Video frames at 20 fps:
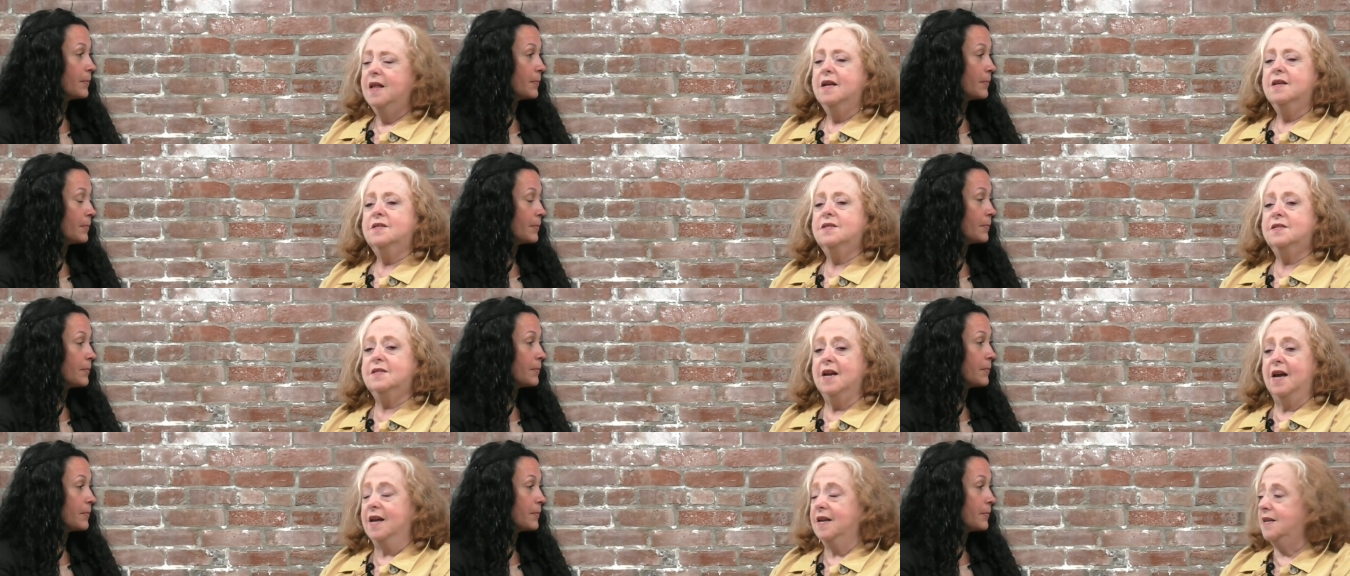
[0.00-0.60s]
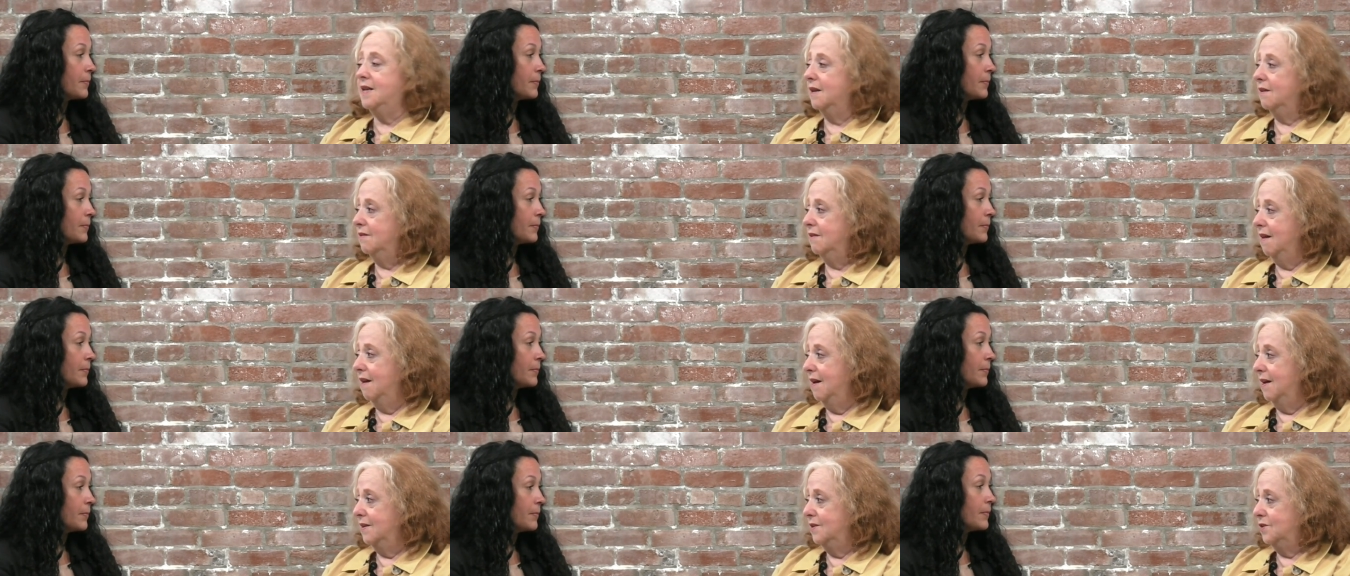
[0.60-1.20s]
Speaker 1: stay till
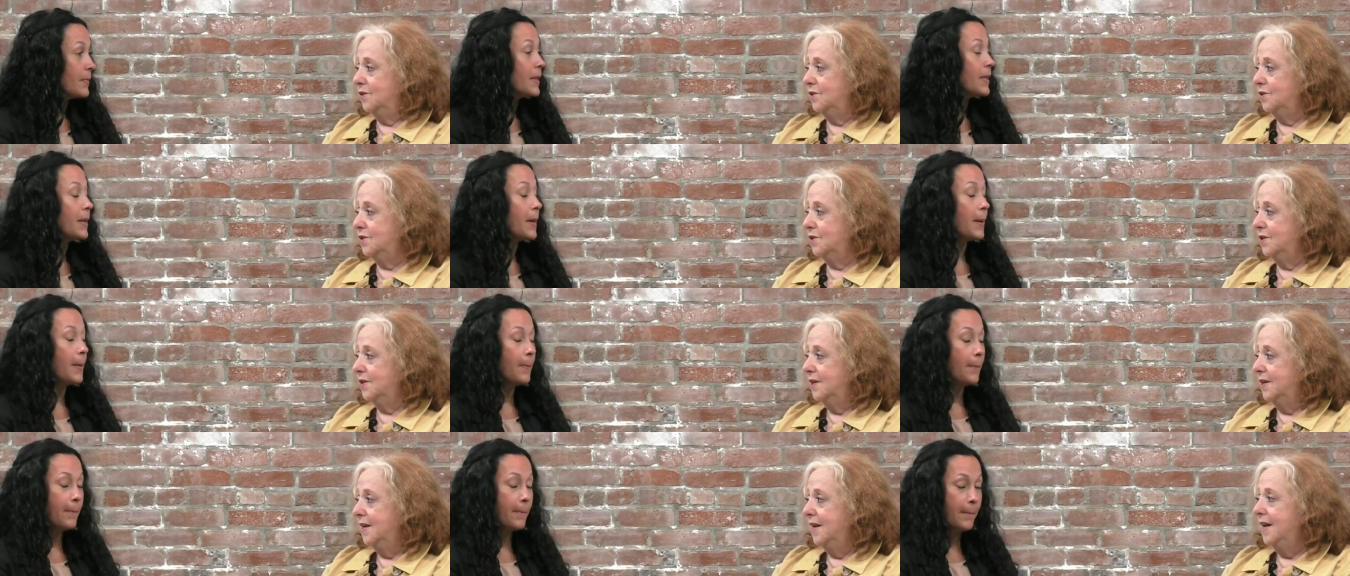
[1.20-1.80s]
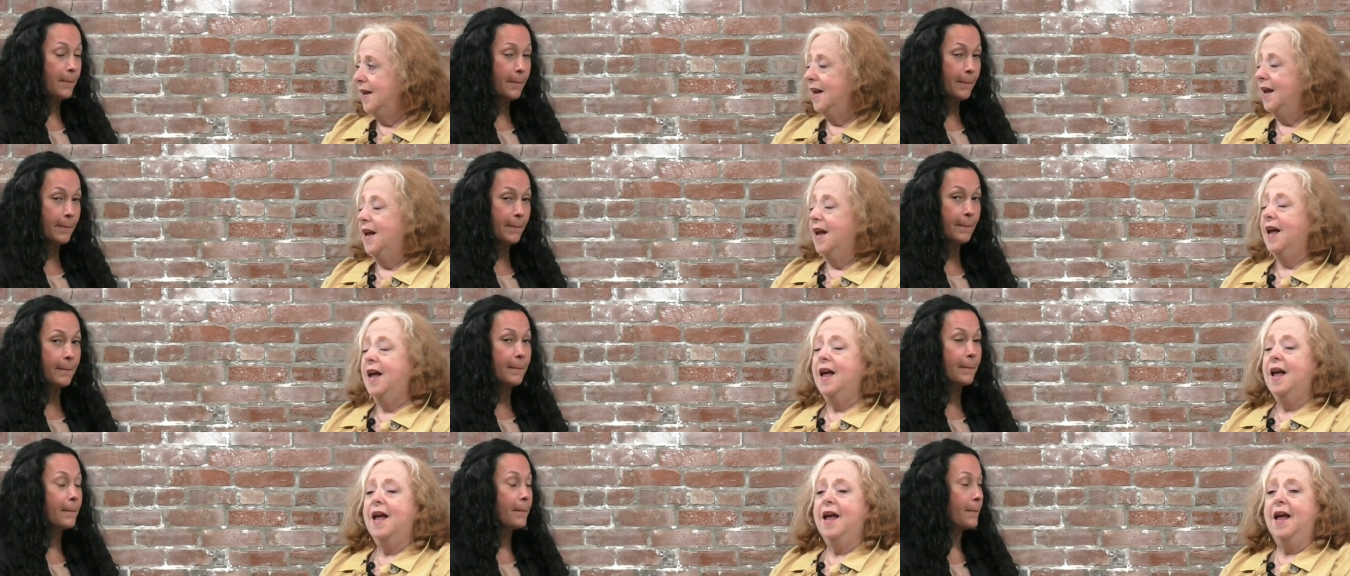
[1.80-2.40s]
lunch. Yep.
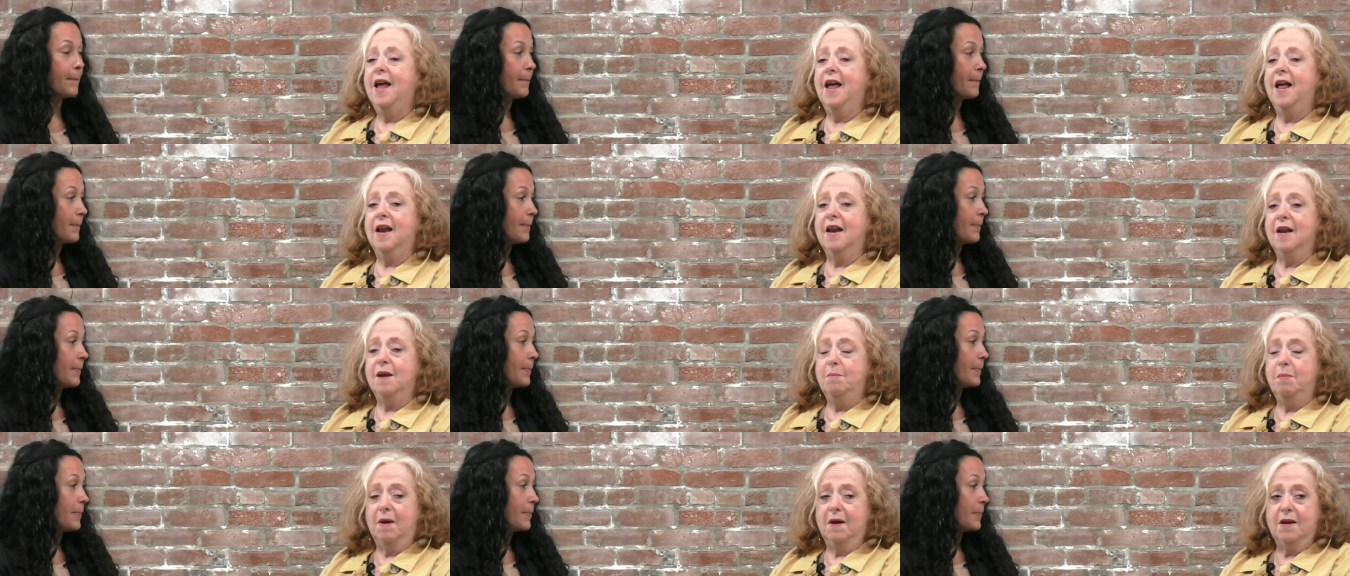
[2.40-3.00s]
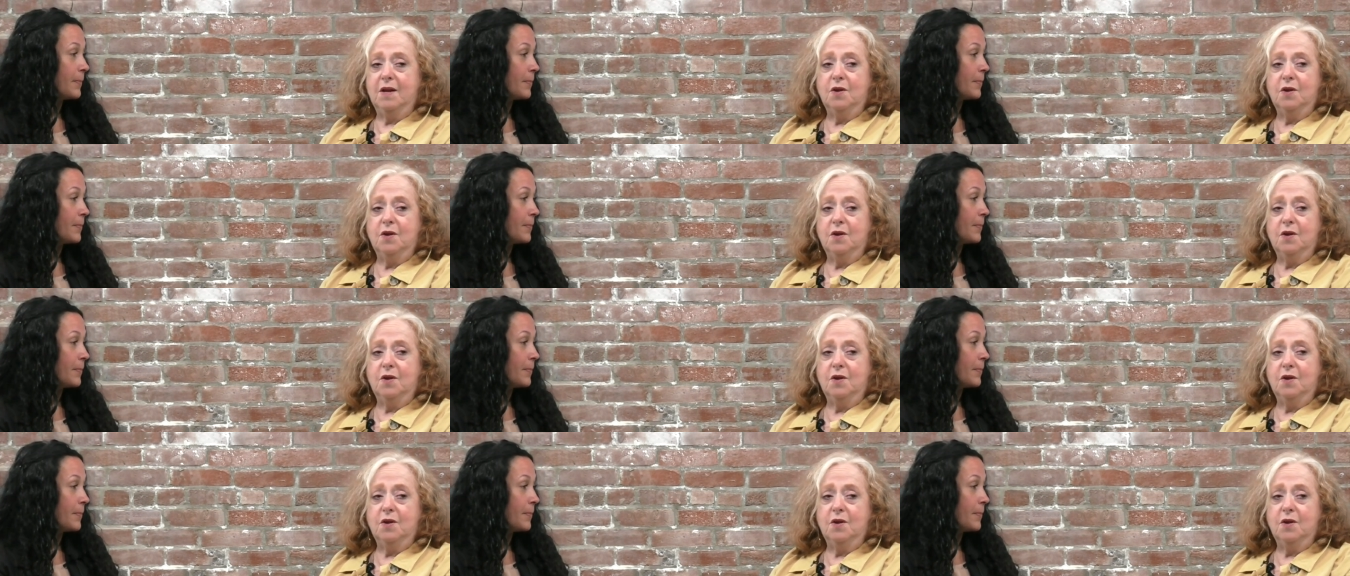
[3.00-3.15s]
Anybody